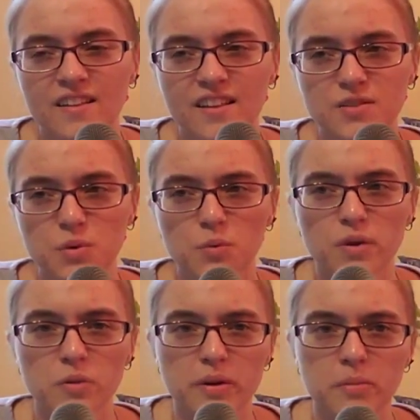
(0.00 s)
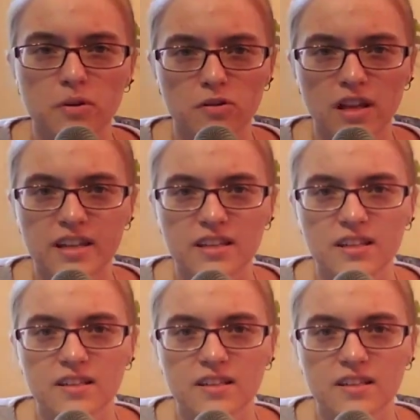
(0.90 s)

That's what real people are like.